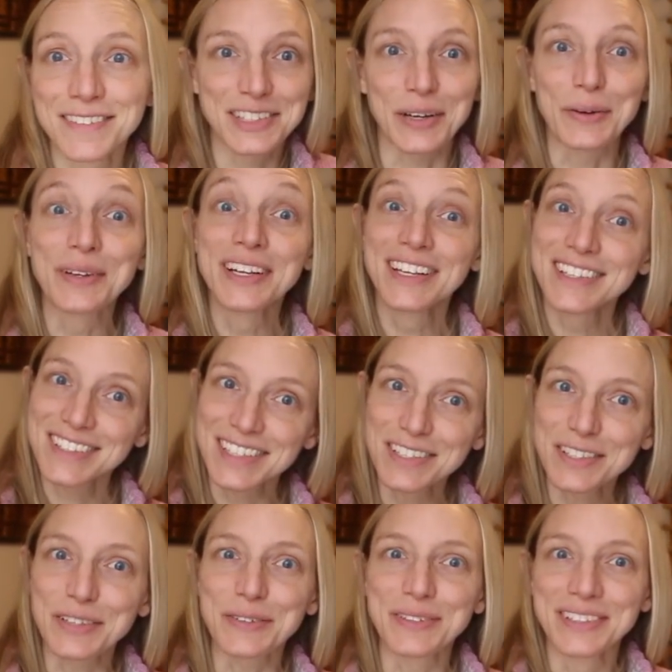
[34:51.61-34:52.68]
So see you
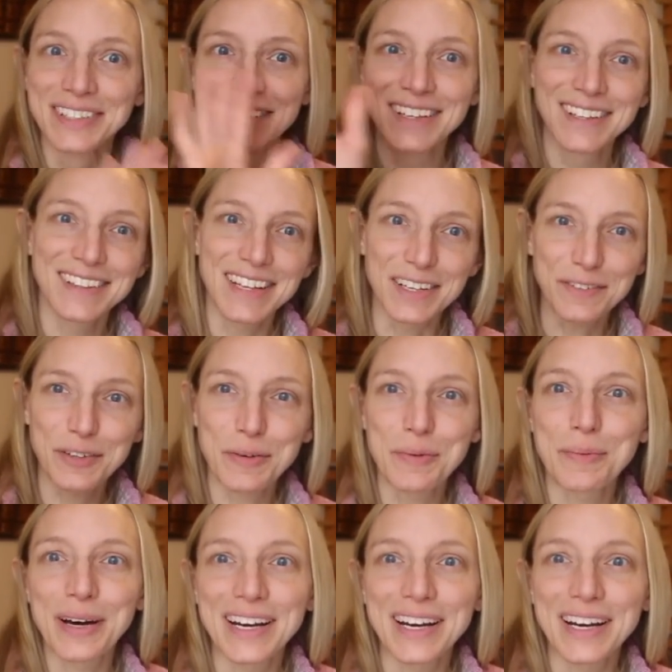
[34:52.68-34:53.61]
soon. Thanks for coming